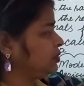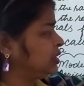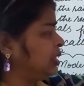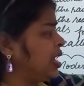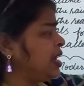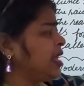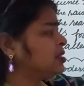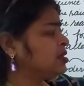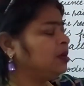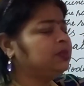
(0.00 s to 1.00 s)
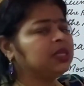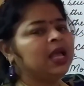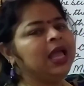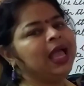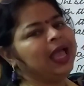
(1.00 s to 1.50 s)
Then next comes
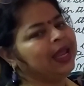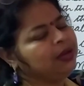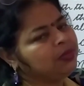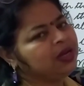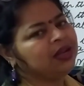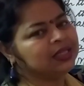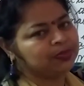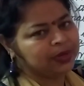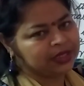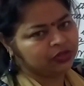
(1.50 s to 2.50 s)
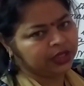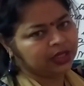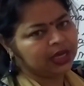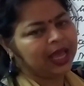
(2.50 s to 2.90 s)
animal husbandry.